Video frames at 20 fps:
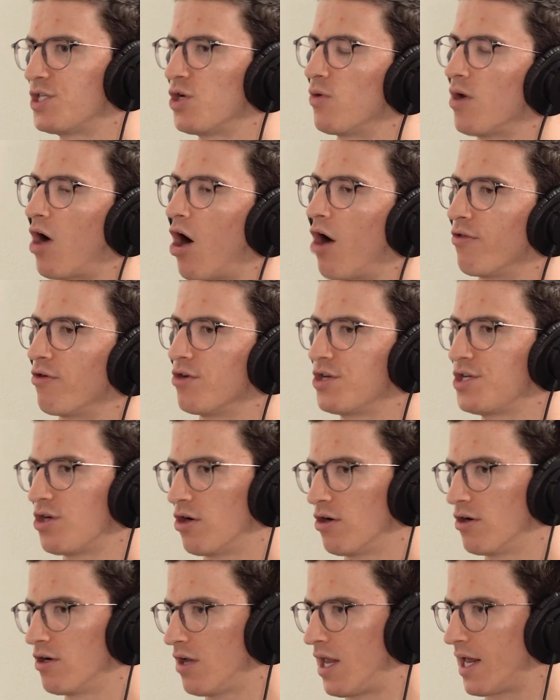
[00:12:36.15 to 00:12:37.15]
So are there
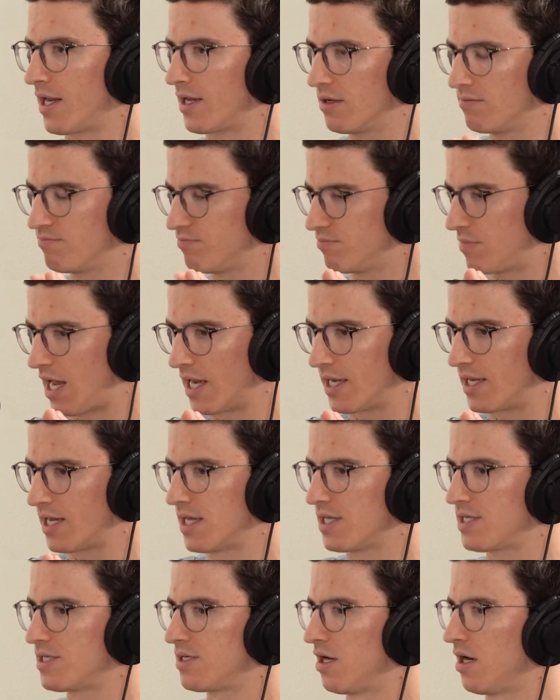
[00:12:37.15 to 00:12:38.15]
certain, like, I
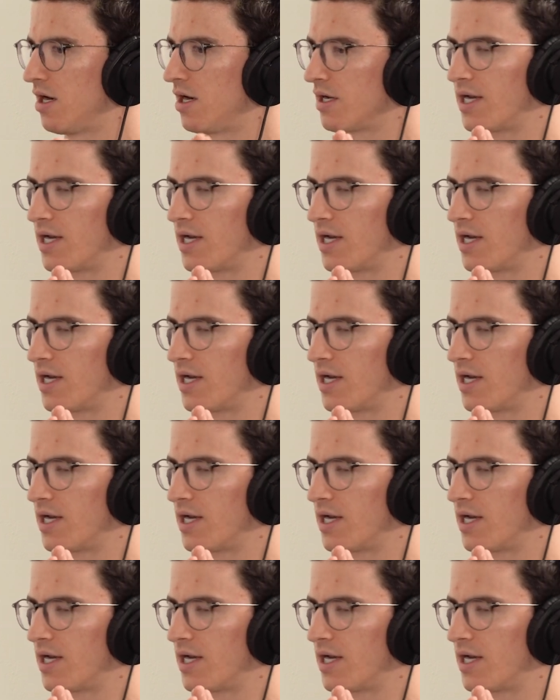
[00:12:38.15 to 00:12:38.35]
guess,